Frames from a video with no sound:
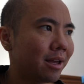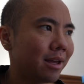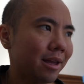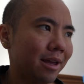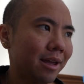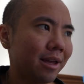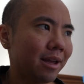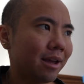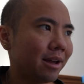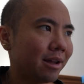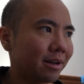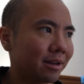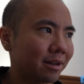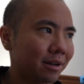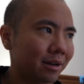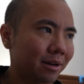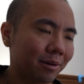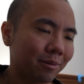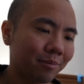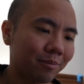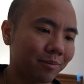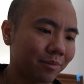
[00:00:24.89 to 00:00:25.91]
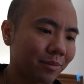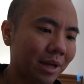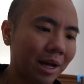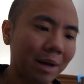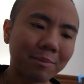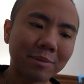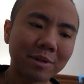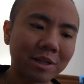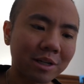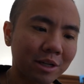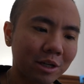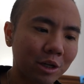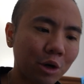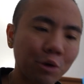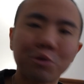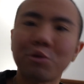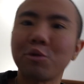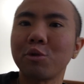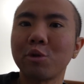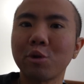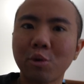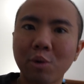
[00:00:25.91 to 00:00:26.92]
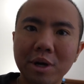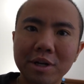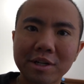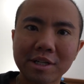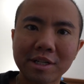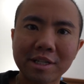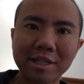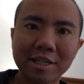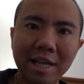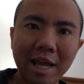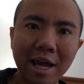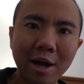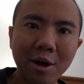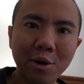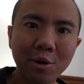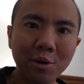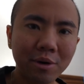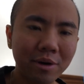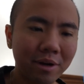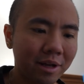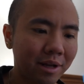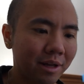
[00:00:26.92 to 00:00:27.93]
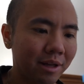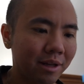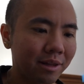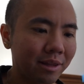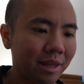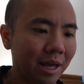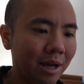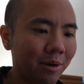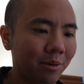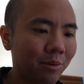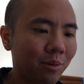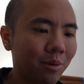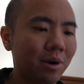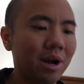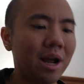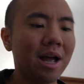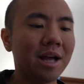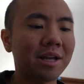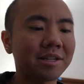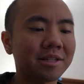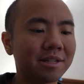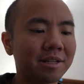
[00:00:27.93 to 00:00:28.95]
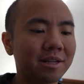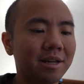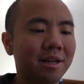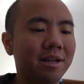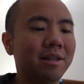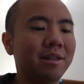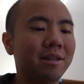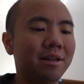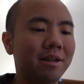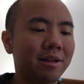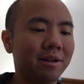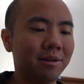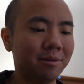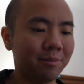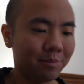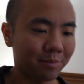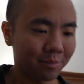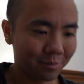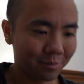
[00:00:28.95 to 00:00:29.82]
and I'm just going to go through the questions now that were asked, and then